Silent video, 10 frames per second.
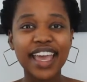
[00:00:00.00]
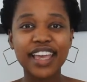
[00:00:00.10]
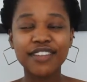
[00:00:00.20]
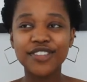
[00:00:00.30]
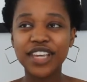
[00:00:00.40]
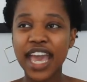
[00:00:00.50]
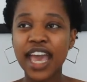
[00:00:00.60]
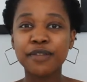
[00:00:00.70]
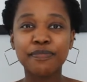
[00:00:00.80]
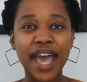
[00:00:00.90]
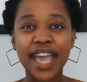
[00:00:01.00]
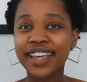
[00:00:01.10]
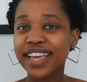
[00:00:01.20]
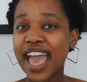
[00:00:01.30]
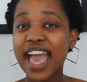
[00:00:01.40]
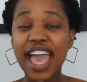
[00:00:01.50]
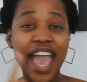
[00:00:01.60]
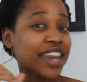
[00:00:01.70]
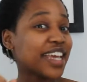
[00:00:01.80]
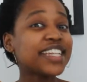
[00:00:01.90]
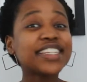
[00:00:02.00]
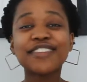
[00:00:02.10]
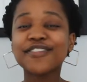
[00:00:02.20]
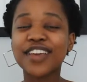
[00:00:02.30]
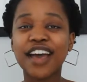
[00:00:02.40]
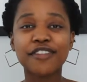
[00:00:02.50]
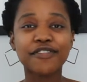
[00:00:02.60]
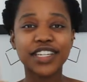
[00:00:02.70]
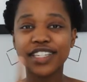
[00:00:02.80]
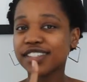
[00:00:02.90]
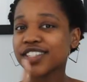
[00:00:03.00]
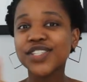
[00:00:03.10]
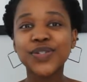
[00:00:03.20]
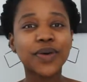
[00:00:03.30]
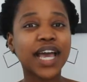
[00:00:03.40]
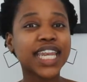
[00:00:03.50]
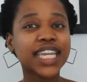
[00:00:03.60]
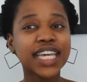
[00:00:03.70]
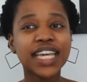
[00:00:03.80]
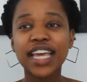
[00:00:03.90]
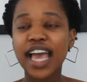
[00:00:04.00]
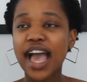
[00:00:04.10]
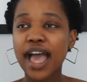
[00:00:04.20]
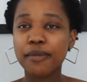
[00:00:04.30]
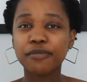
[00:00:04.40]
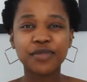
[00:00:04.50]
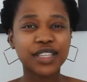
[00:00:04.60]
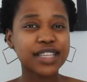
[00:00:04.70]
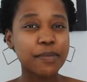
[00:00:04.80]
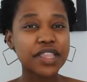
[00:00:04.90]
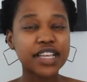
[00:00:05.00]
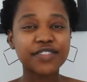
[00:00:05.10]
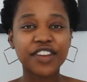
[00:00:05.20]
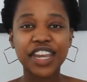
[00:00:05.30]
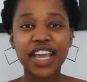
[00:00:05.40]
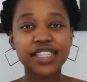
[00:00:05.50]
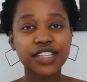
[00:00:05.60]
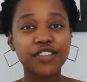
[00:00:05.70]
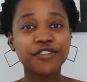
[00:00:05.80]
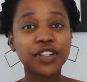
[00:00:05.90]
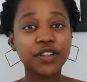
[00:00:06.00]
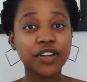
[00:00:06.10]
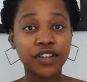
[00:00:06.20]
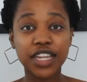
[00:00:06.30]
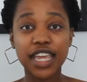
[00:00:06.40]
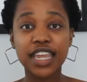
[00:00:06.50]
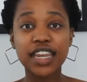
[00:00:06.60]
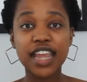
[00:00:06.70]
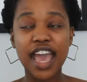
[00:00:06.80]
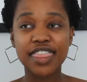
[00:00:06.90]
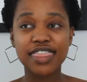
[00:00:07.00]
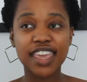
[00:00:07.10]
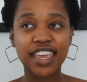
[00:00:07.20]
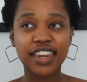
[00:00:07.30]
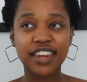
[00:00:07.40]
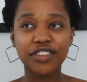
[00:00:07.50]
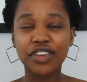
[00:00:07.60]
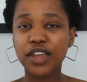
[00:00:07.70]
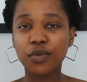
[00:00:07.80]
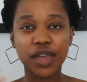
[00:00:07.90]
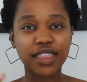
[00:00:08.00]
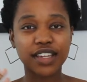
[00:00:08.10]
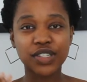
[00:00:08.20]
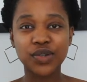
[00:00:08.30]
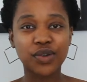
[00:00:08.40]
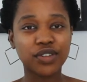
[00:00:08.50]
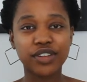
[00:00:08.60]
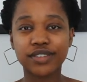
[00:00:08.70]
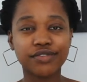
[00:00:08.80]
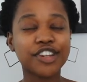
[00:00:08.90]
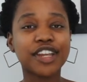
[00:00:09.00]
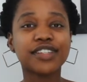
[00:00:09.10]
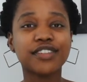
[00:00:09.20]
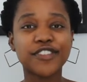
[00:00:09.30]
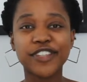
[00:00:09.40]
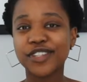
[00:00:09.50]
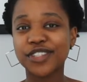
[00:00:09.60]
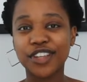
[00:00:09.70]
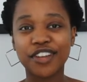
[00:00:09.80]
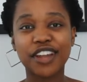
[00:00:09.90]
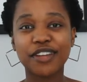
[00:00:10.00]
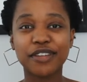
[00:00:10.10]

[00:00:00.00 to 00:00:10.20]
if you can buy an interview outfit just one um, something that's very nice that you feel good in and then you can wear that to all your different interviews because you're not